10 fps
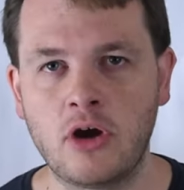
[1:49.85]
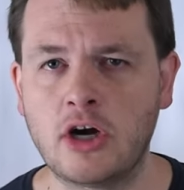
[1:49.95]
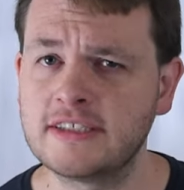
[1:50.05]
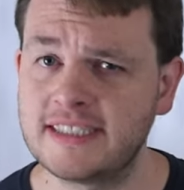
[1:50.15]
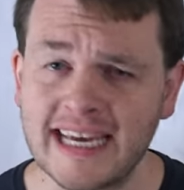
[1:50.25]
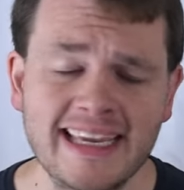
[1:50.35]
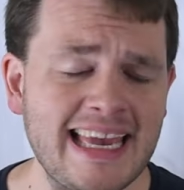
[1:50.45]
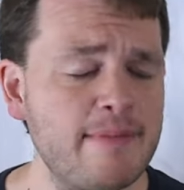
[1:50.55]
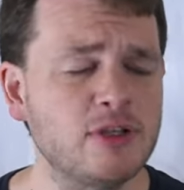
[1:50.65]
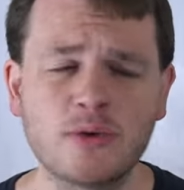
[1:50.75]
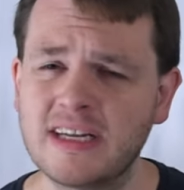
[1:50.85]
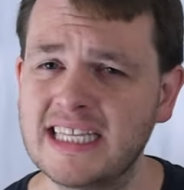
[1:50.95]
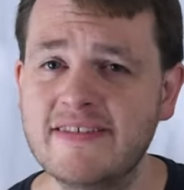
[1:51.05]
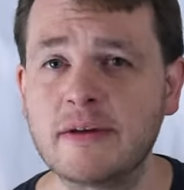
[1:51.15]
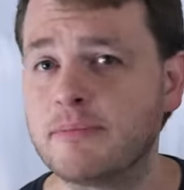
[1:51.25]
Our second game is going to
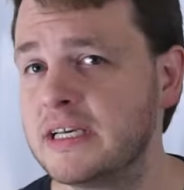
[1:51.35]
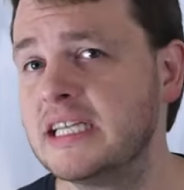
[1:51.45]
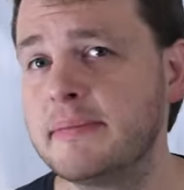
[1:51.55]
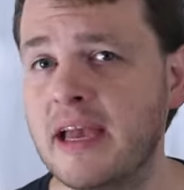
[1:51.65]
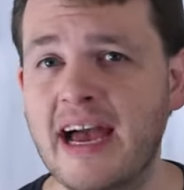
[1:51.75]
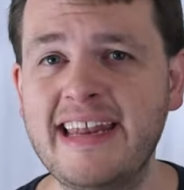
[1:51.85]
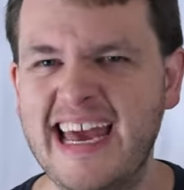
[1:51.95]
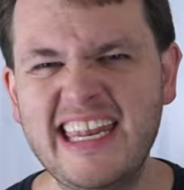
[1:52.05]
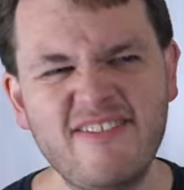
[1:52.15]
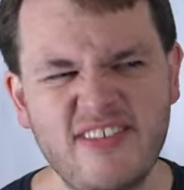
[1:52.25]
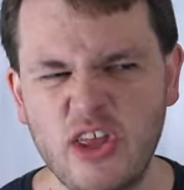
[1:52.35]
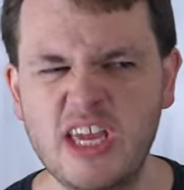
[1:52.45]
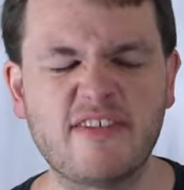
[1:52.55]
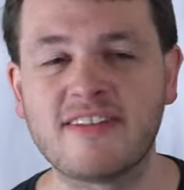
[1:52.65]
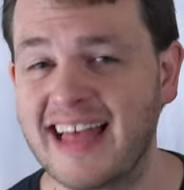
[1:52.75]
leave completely behind any
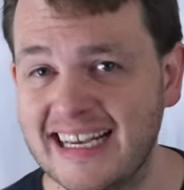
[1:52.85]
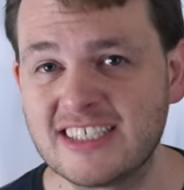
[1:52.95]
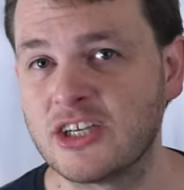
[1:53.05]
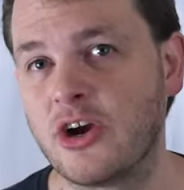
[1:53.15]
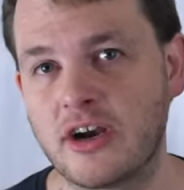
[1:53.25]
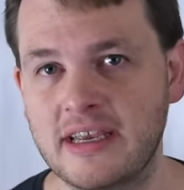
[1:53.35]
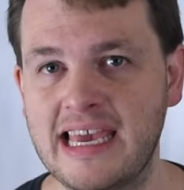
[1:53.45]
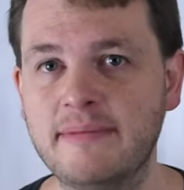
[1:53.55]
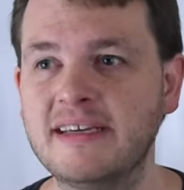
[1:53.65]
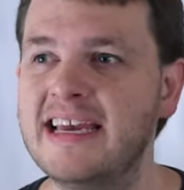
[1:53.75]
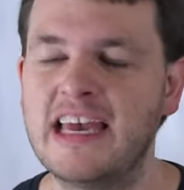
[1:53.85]
feeling of classic card games